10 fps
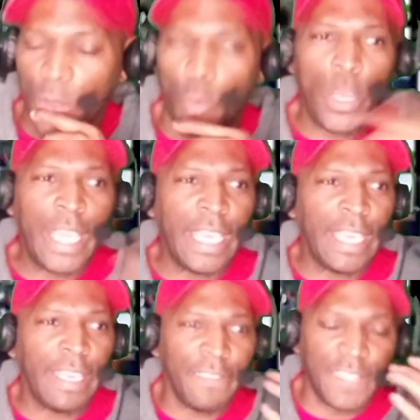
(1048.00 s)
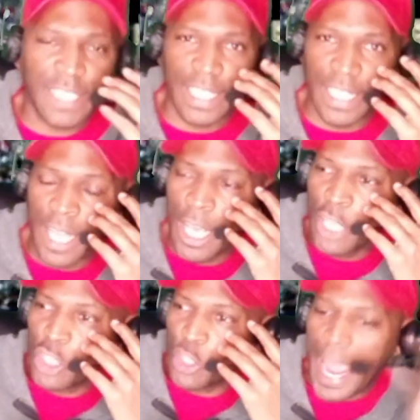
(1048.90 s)
Weaves and
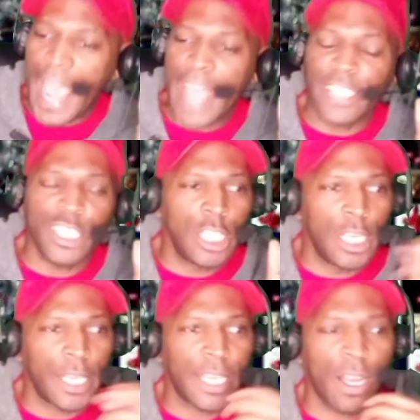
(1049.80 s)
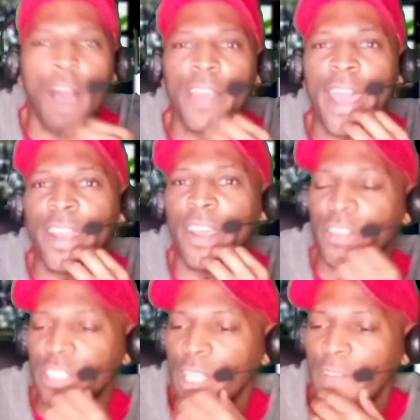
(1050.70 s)
trans look and all that
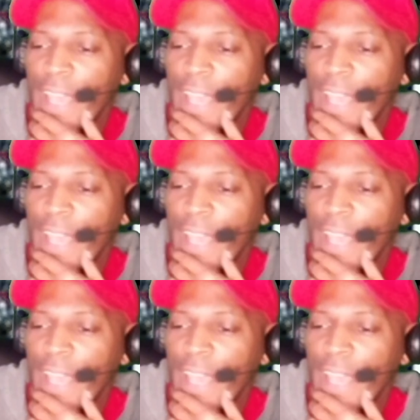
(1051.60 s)
other stuff.